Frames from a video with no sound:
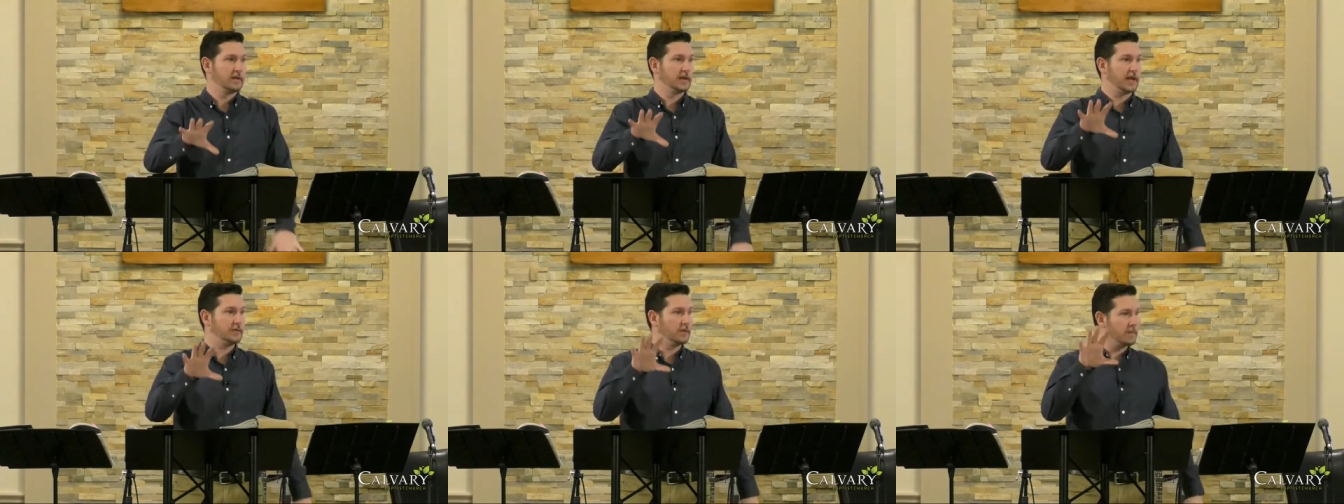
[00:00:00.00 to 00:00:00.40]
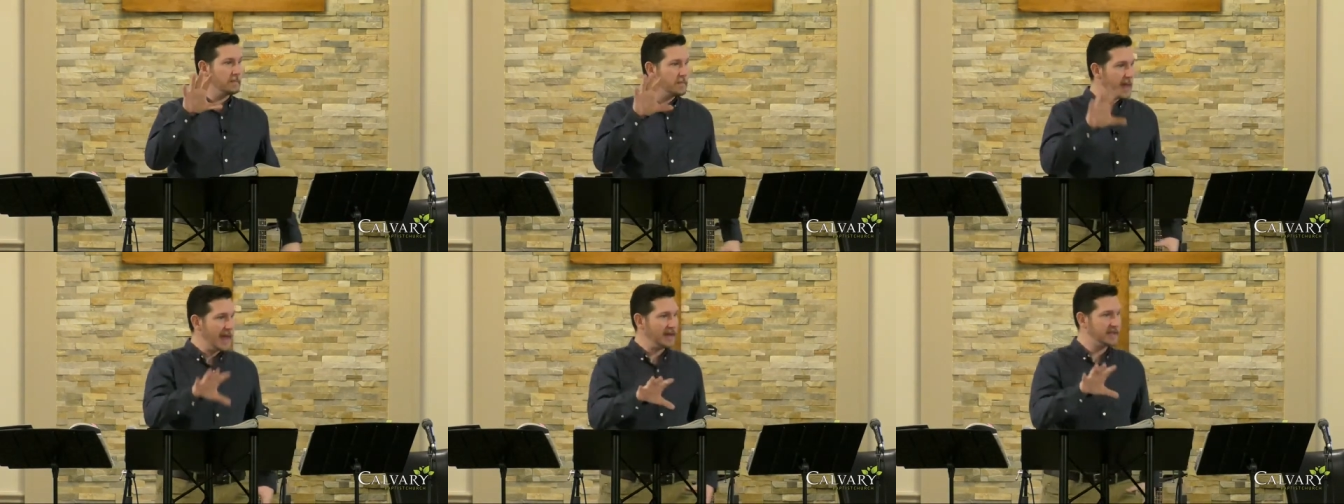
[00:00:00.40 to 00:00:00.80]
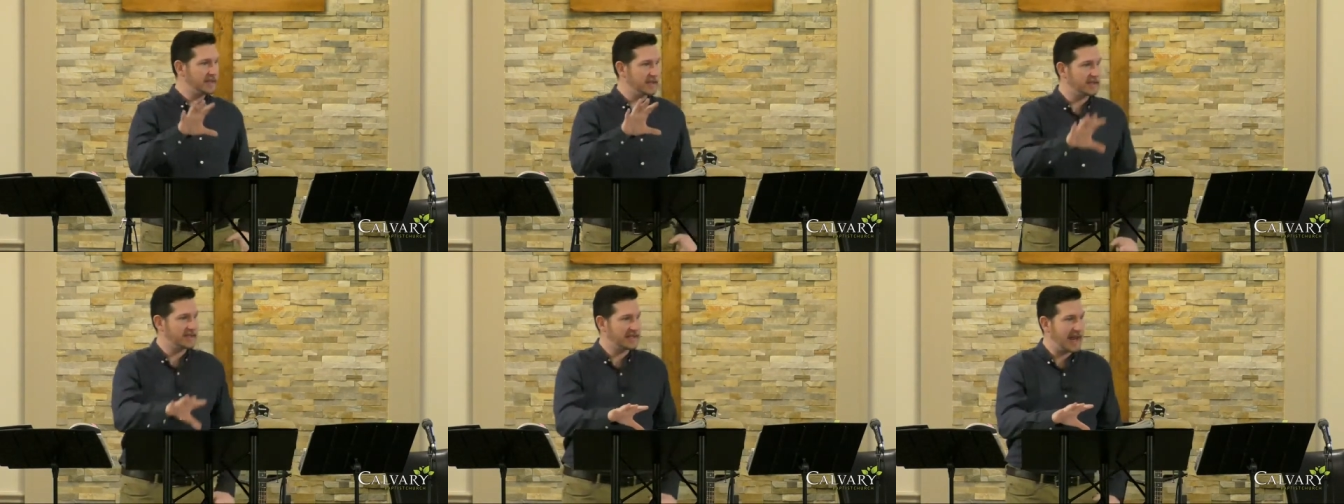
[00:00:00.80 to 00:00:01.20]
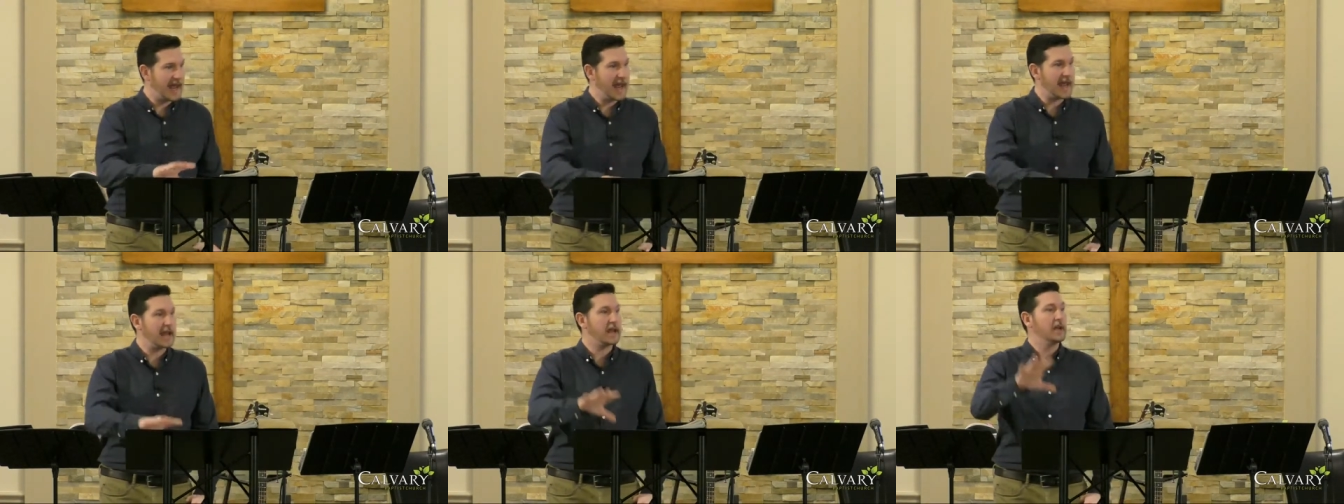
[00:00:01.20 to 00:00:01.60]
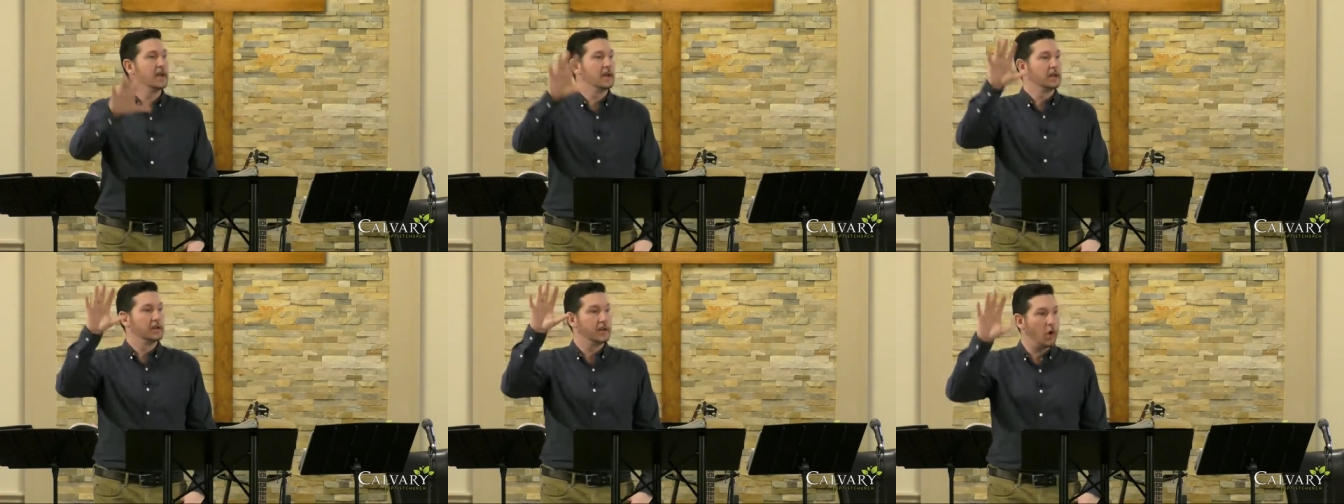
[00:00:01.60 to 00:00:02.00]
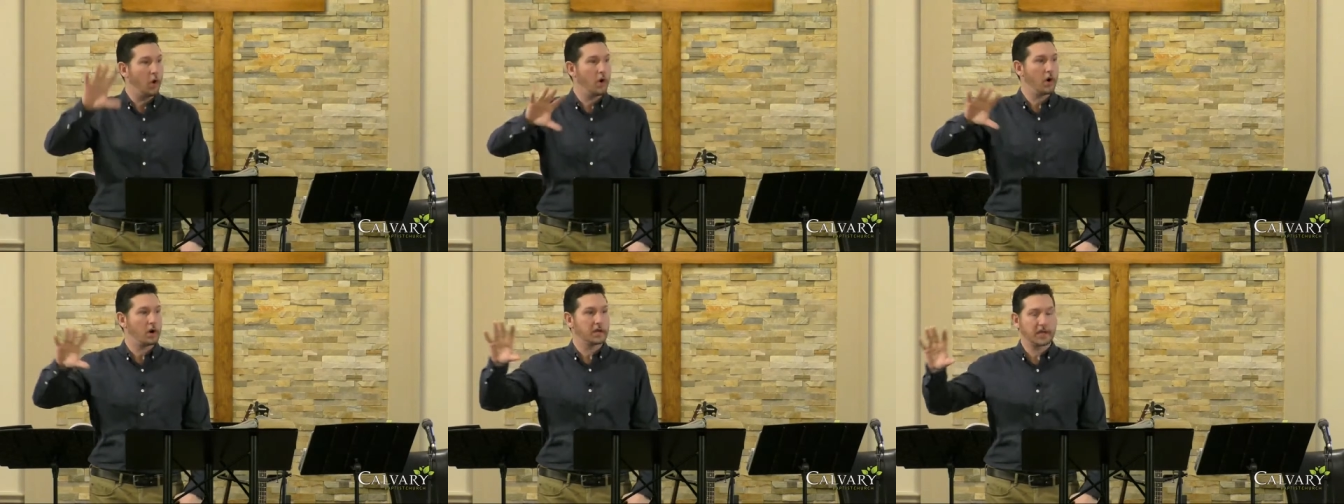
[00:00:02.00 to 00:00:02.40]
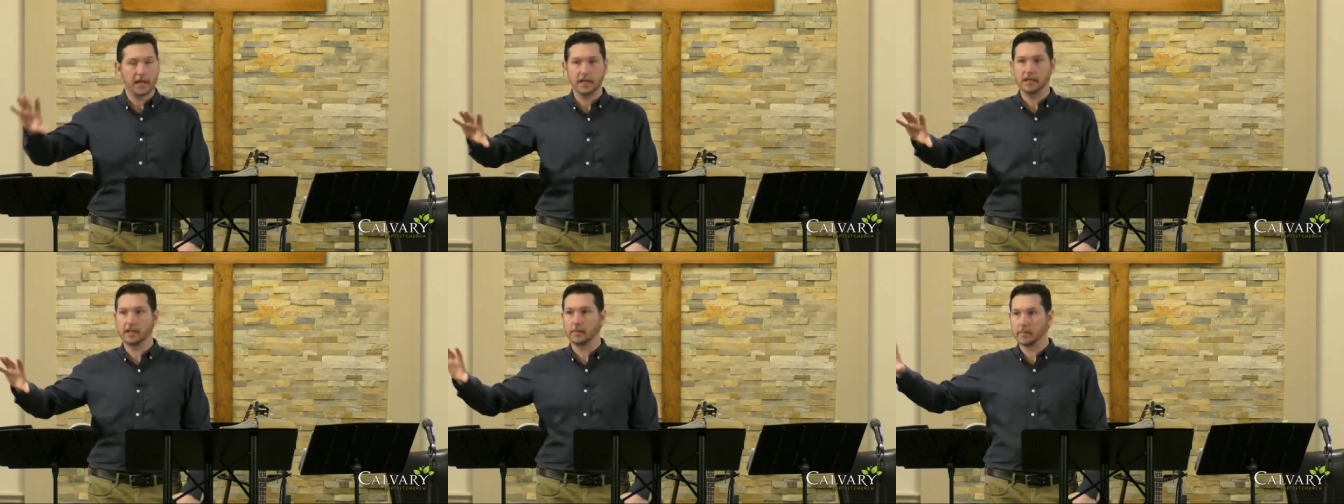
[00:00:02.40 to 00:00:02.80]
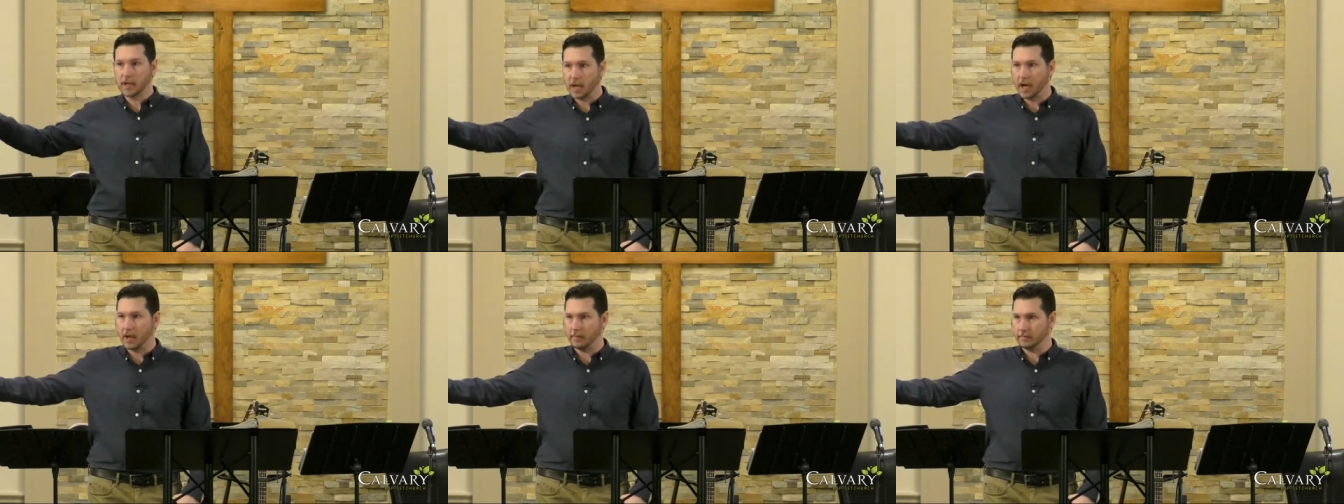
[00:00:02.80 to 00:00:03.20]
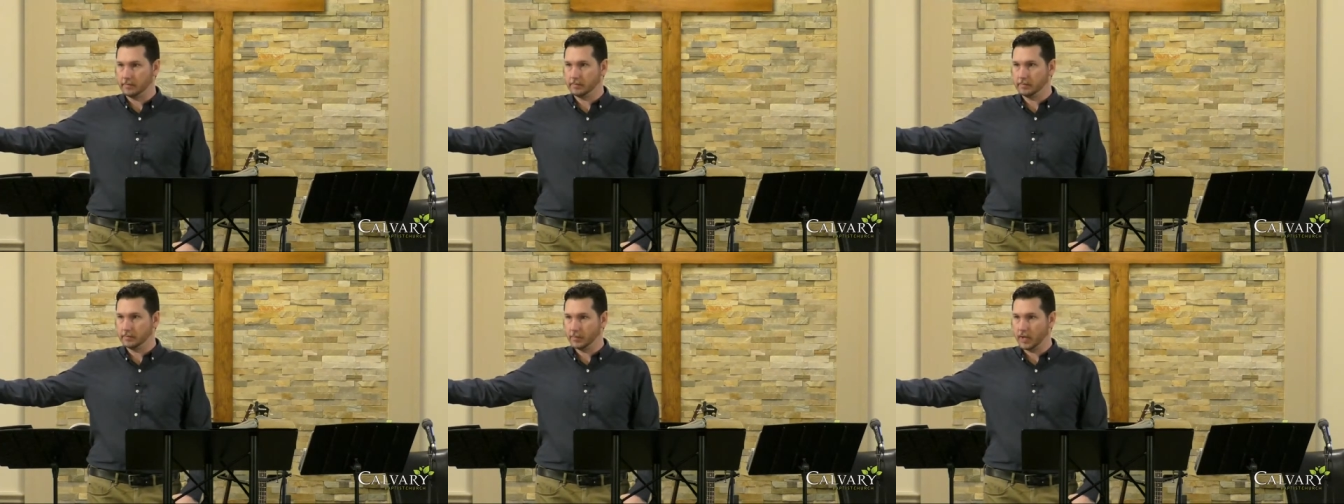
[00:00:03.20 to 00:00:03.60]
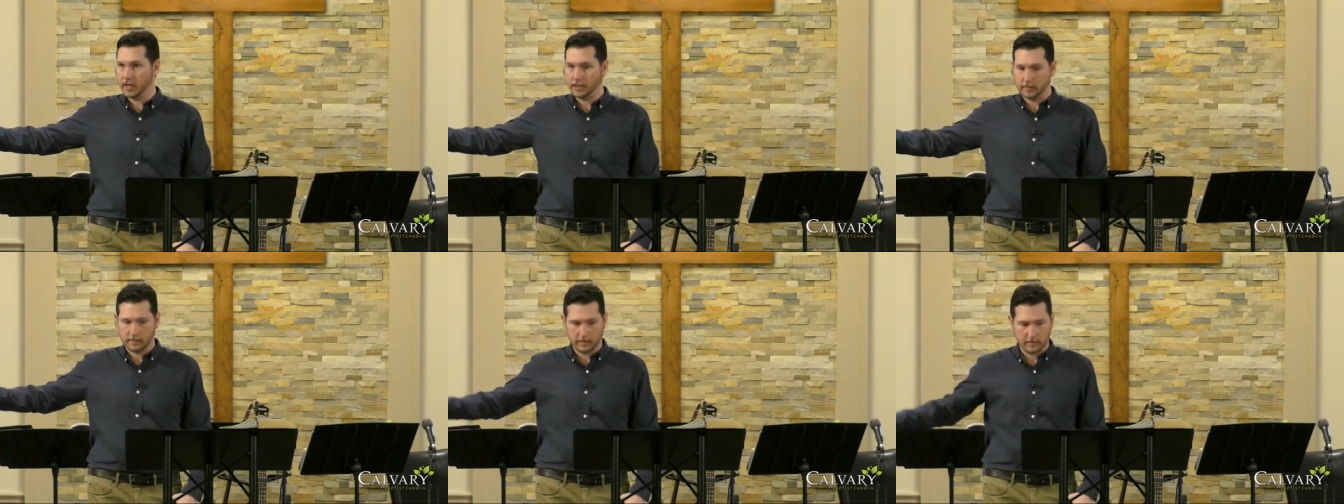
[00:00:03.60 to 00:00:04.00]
That's what makes us say, Your kingdom come, right?